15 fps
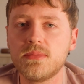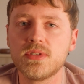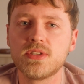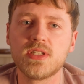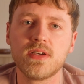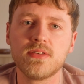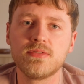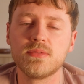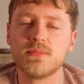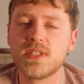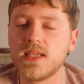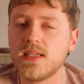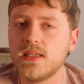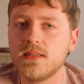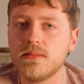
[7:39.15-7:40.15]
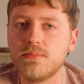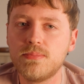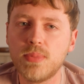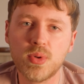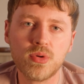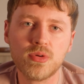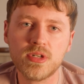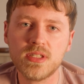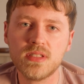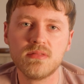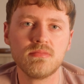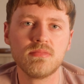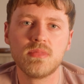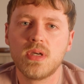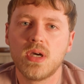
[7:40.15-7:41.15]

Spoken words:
yourself from taking boring